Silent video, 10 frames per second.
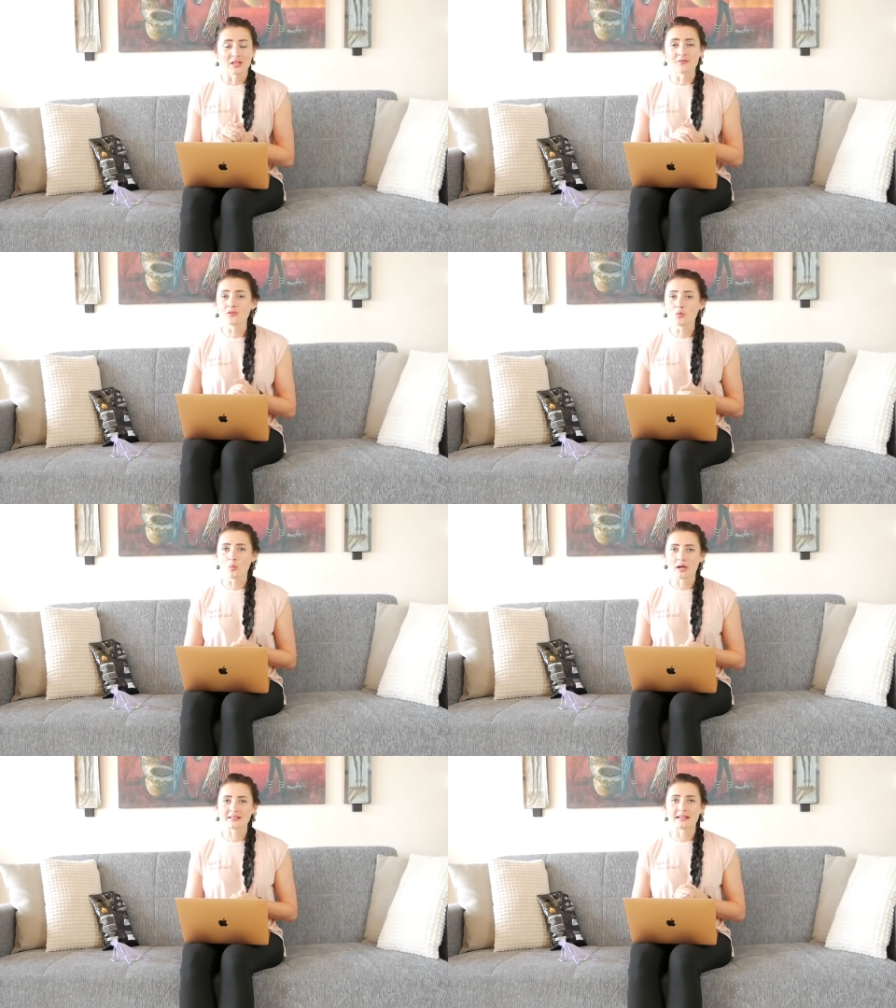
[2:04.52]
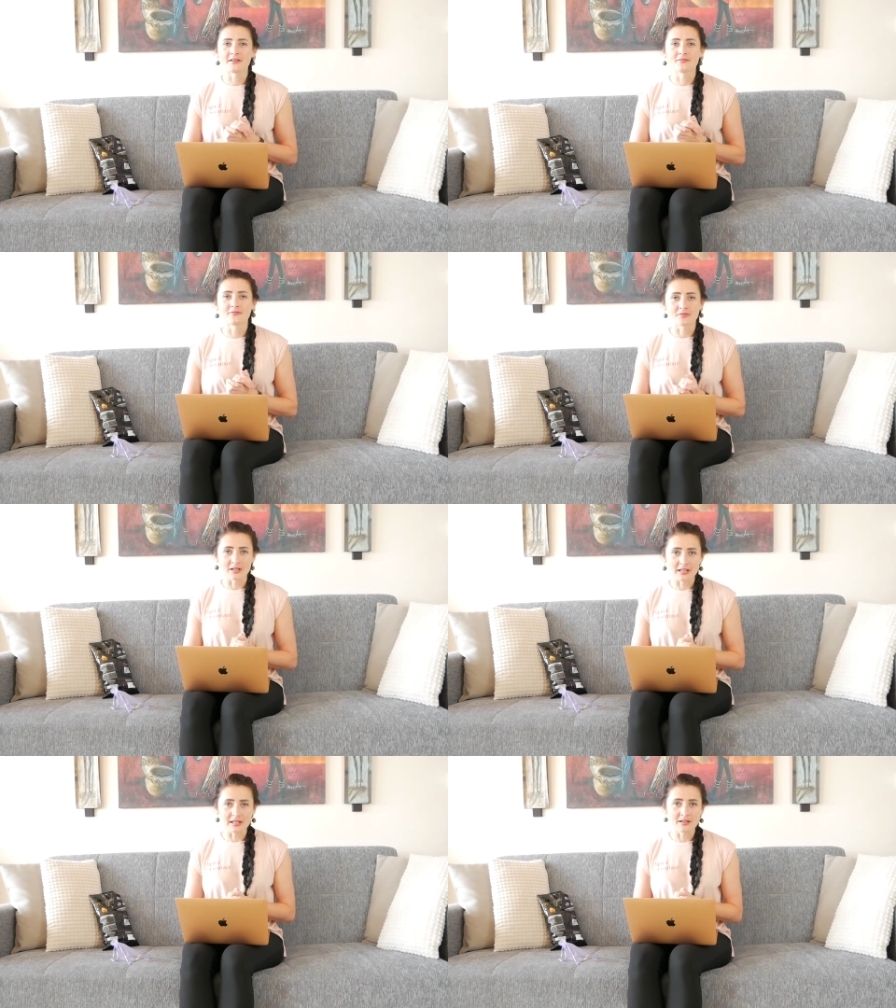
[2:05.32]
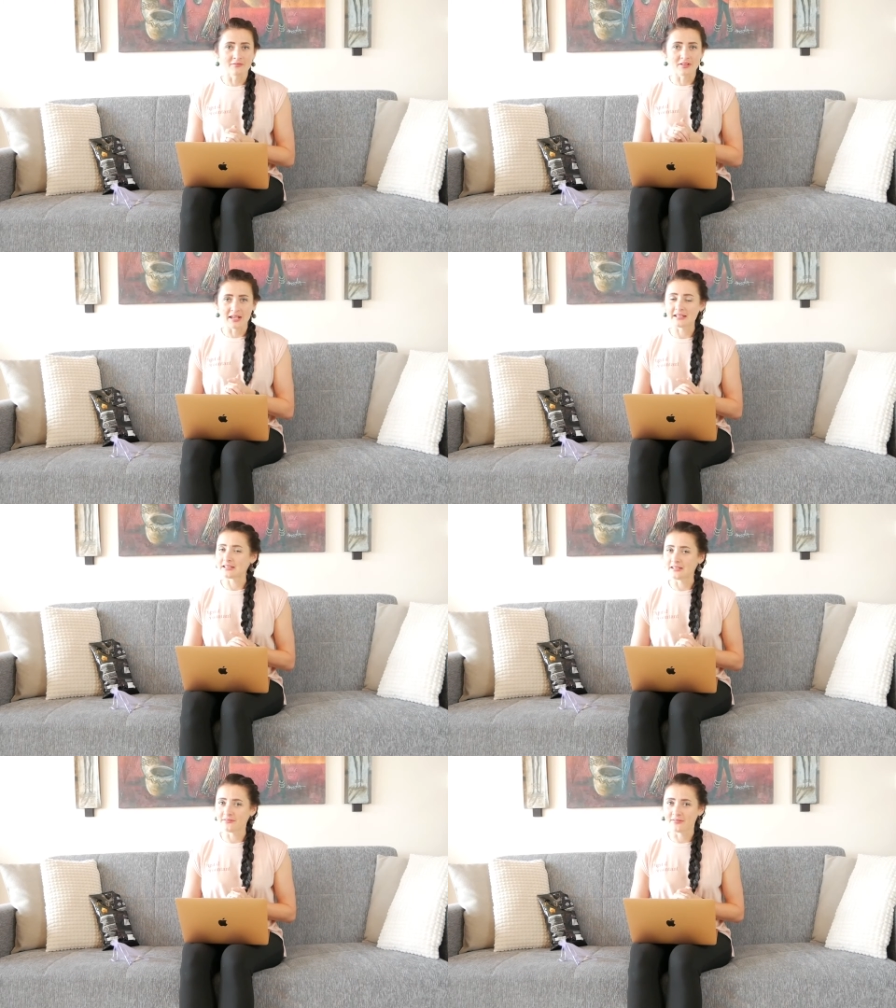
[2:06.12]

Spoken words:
if you want a free VAT